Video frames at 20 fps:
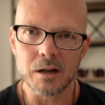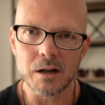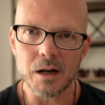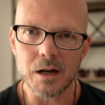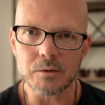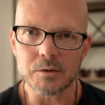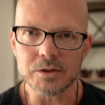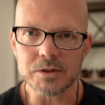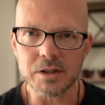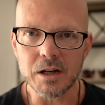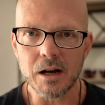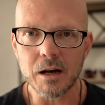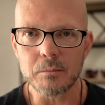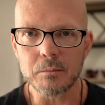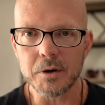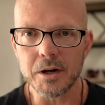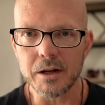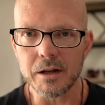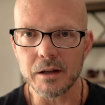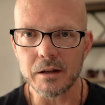I was taught
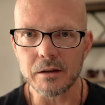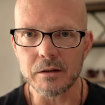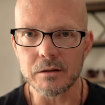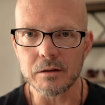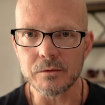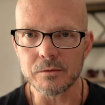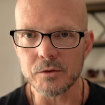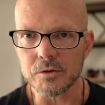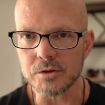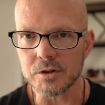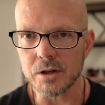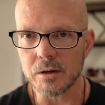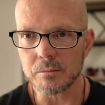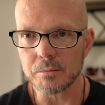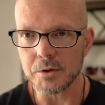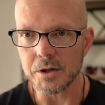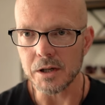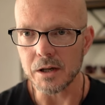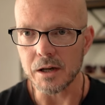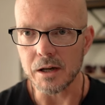by the first
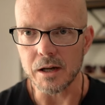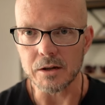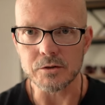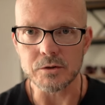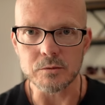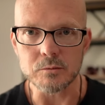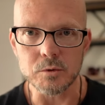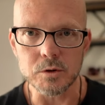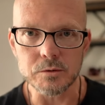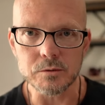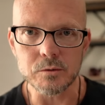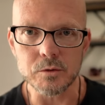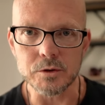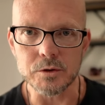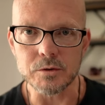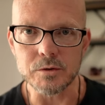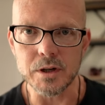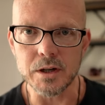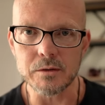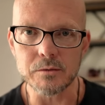company I actually worked for
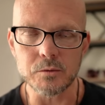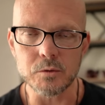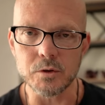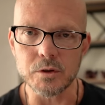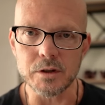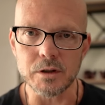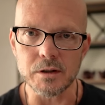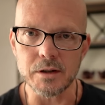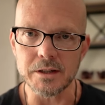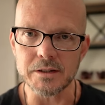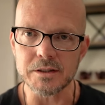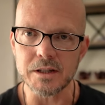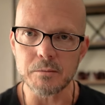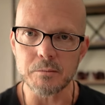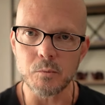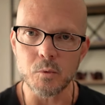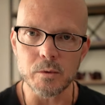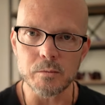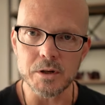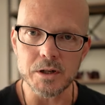and trained for that let's
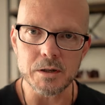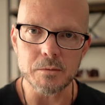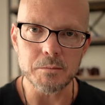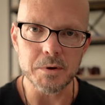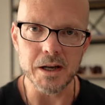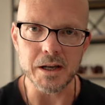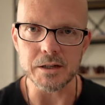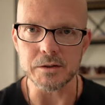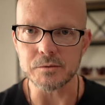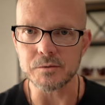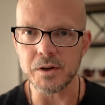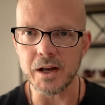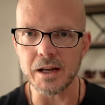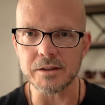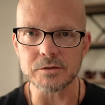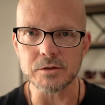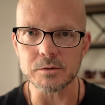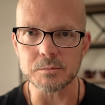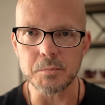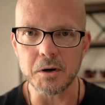get women into bed as
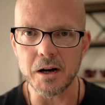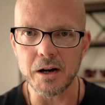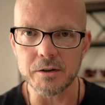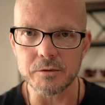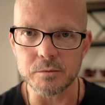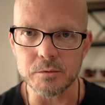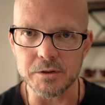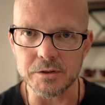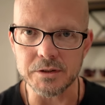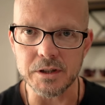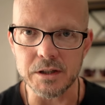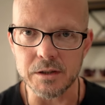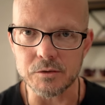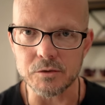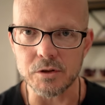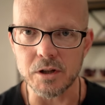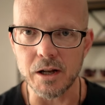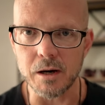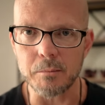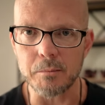fast as possible because that gives
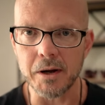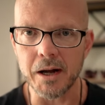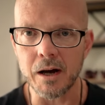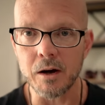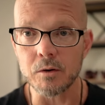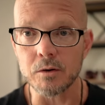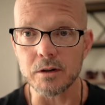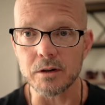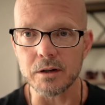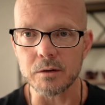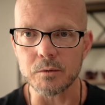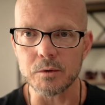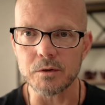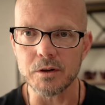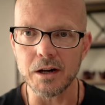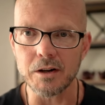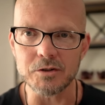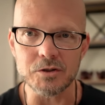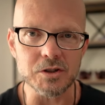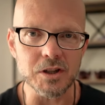you a lot of power. And we were
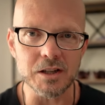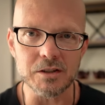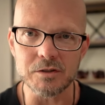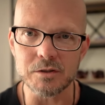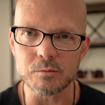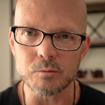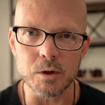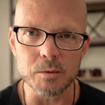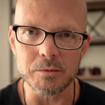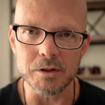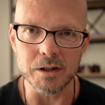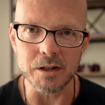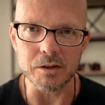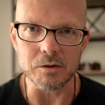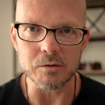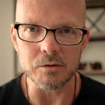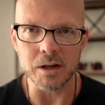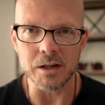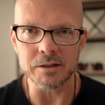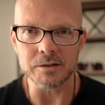out chasing women like
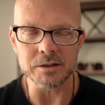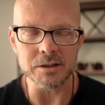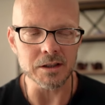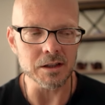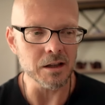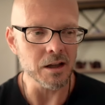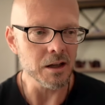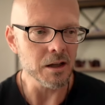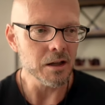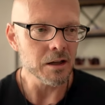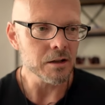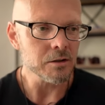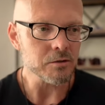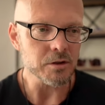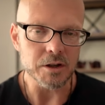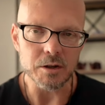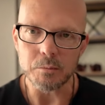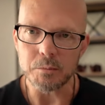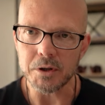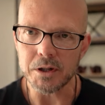crazy,
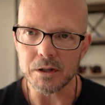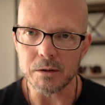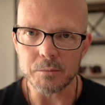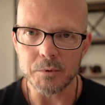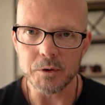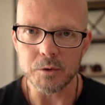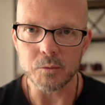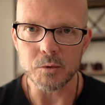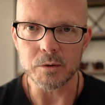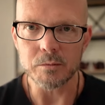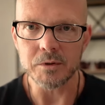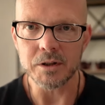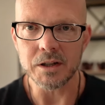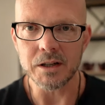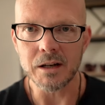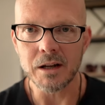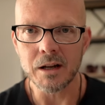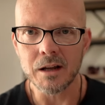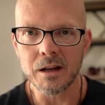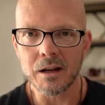trying to pick up on women.